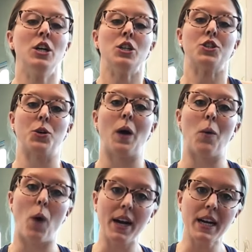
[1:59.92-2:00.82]
So I
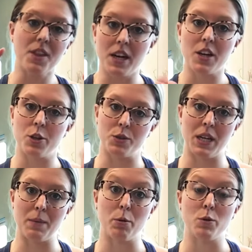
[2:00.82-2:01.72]
want you to think of those
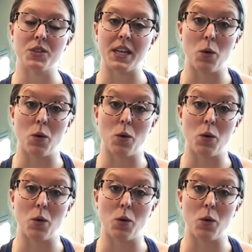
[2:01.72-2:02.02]
hip bones like